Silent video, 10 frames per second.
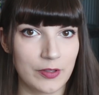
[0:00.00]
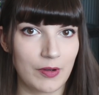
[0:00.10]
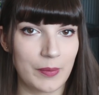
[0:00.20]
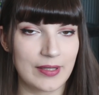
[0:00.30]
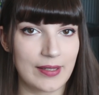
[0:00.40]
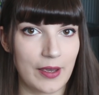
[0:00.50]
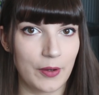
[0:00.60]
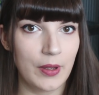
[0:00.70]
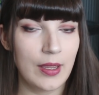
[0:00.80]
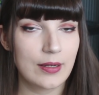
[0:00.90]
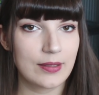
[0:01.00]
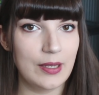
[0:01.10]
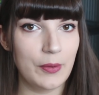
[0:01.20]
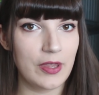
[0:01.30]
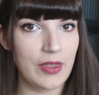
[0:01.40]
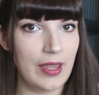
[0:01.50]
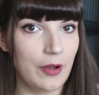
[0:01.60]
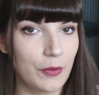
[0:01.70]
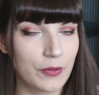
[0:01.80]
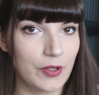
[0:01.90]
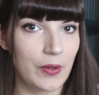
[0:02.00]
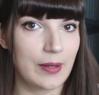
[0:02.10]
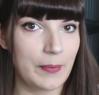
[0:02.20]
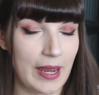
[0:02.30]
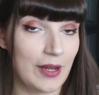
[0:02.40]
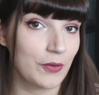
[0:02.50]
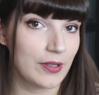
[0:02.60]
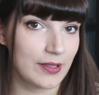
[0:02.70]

this grimace scale to see whether they are also in pain or